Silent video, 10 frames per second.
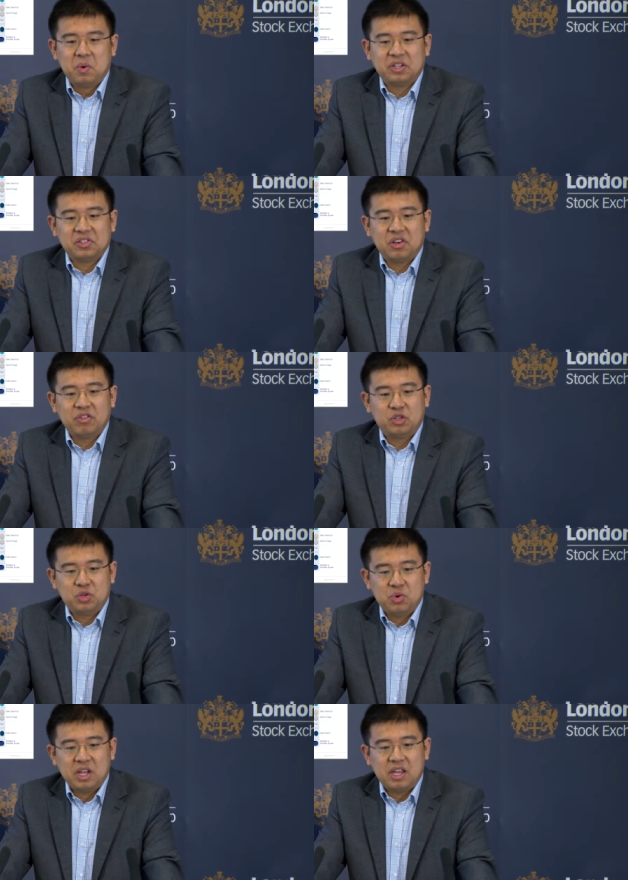which is not a
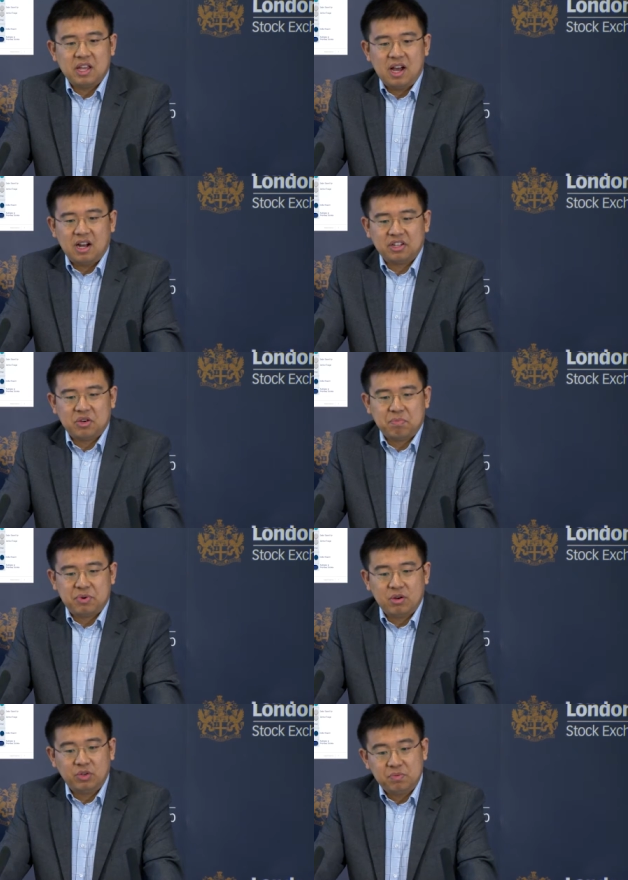truly Agile
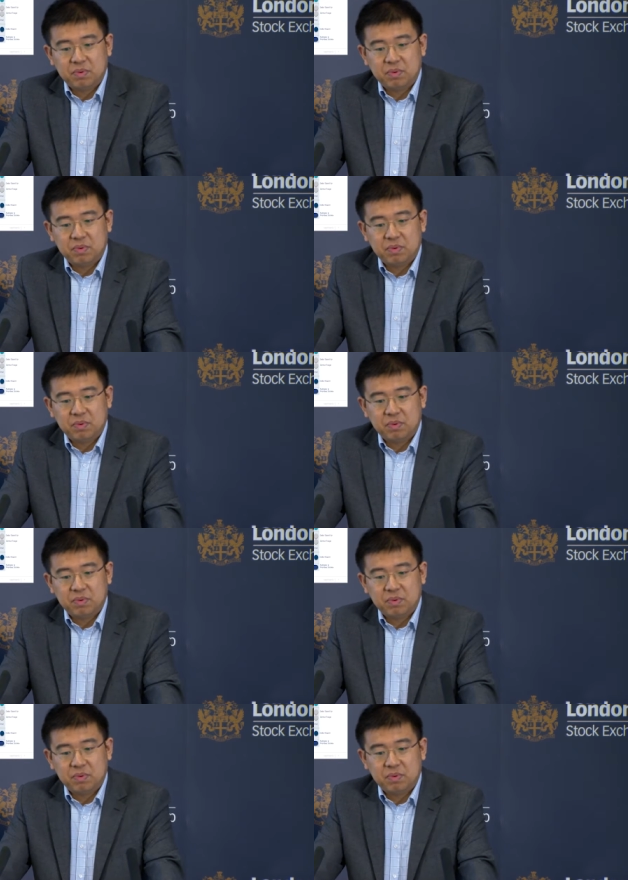approach,